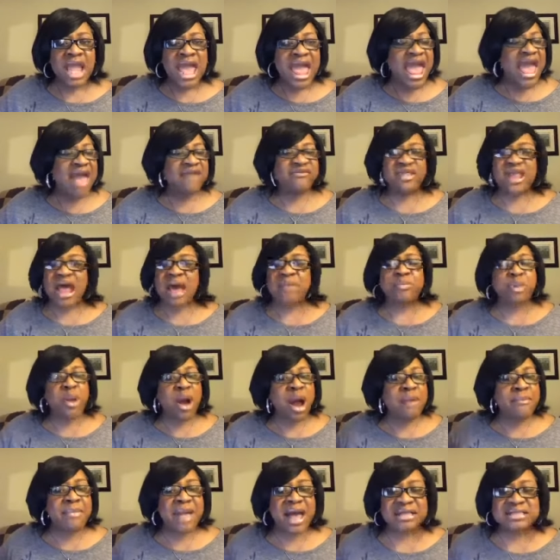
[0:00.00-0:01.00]
Haven't I
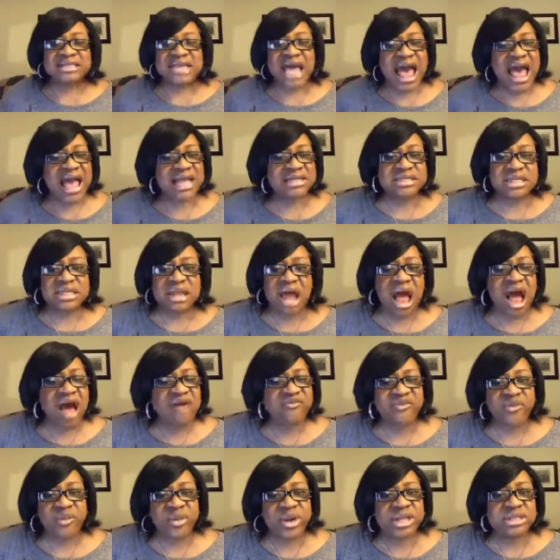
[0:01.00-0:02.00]
brought my tithes and
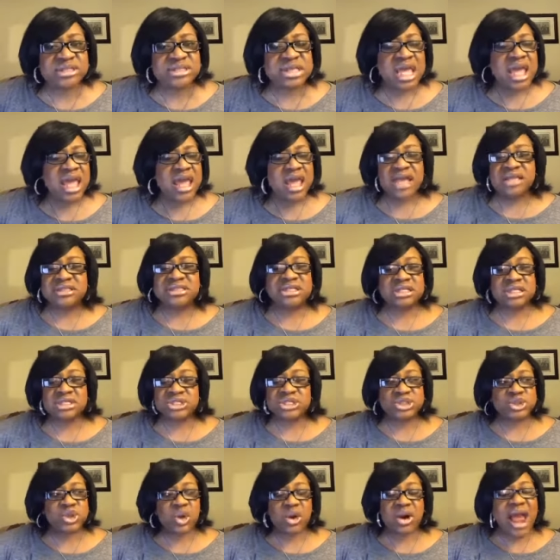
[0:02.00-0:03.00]
offerings into the
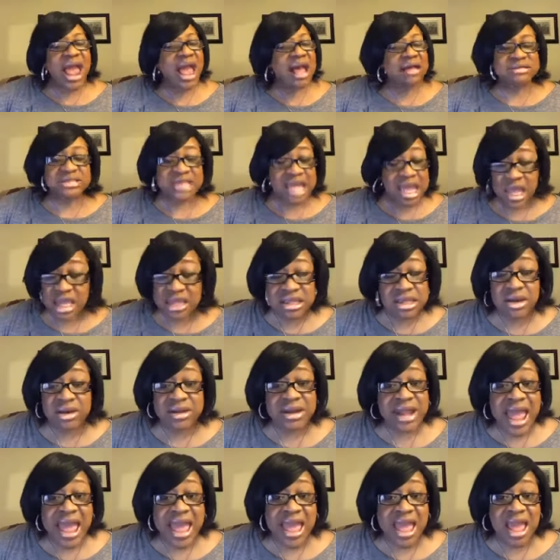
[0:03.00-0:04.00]
storehouse in
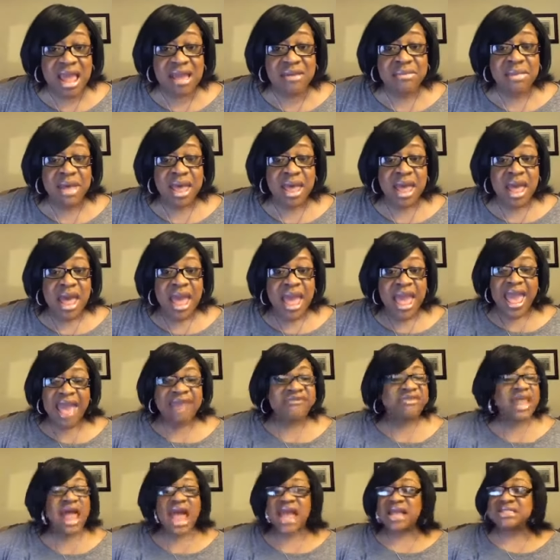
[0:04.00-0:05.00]
your name?
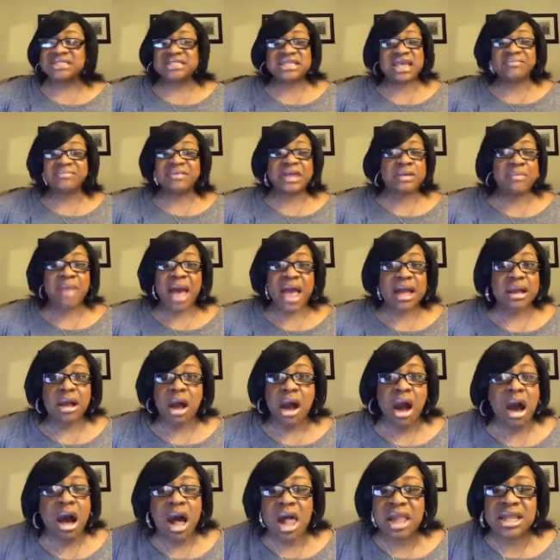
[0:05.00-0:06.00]
Haven't I accepted my
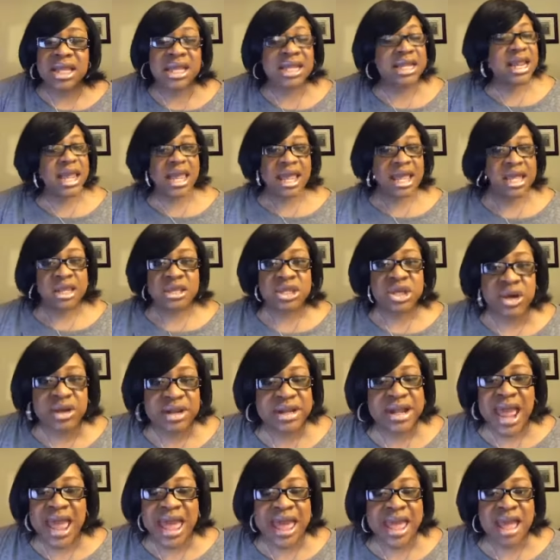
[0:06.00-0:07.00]
calling in
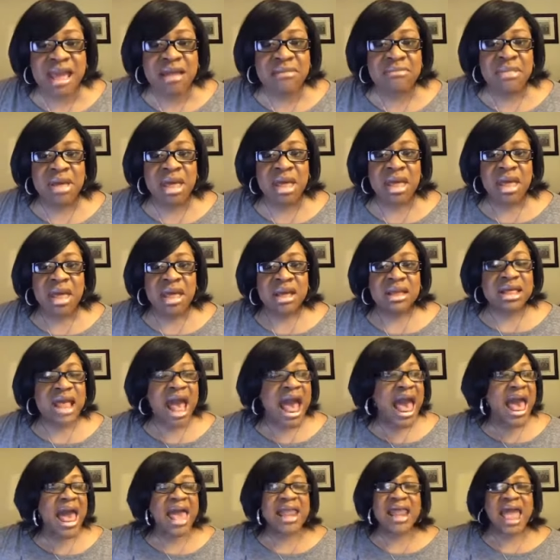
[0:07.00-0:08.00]
your name?
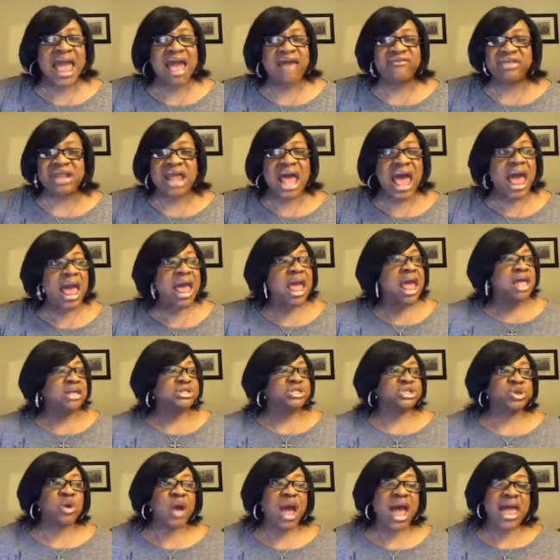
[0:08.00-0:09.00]
God,
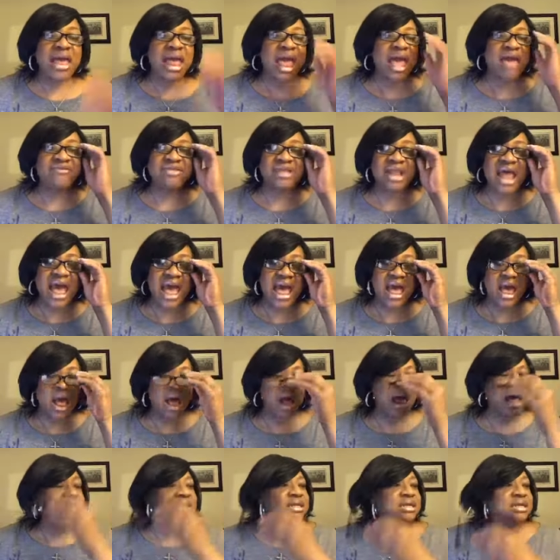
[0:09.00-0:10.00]

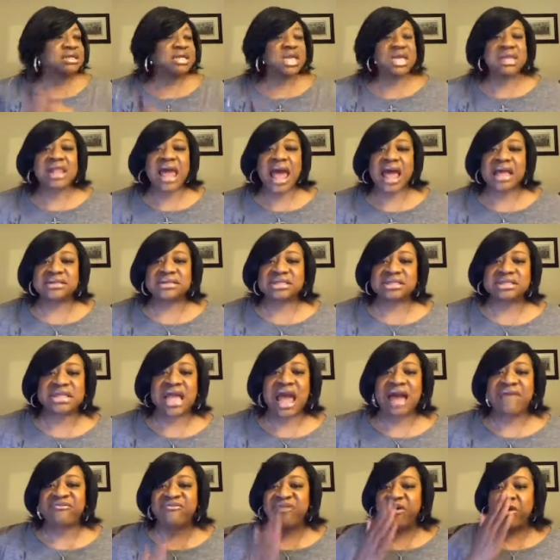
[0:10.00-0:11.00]
did not
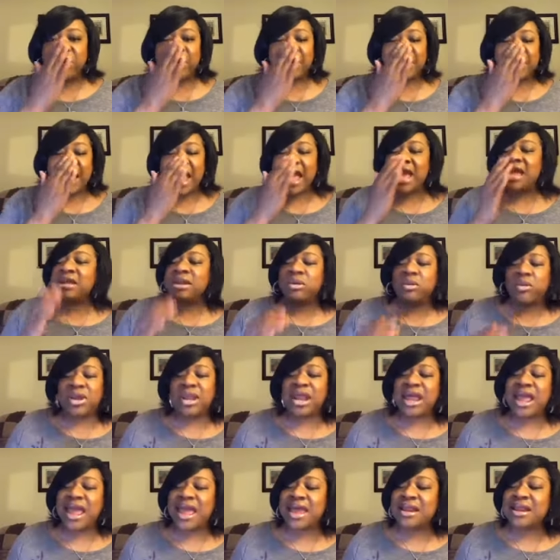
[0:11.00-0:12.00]
stop fornicating and
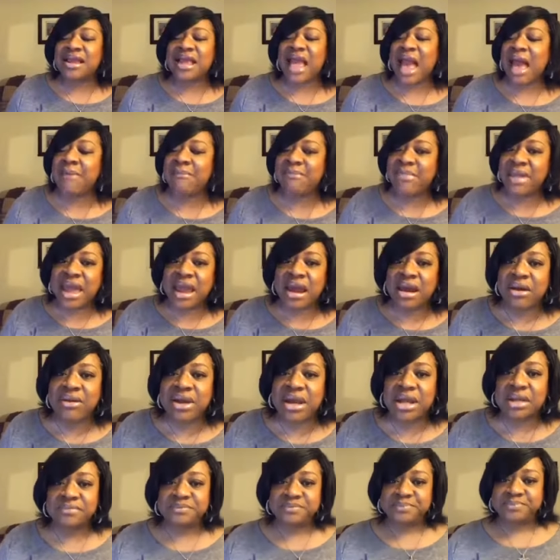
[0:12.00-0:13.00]
went ahead and got
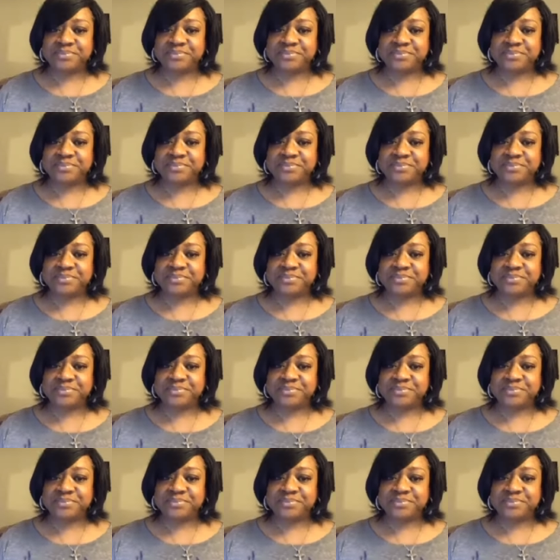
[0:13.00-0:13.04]
married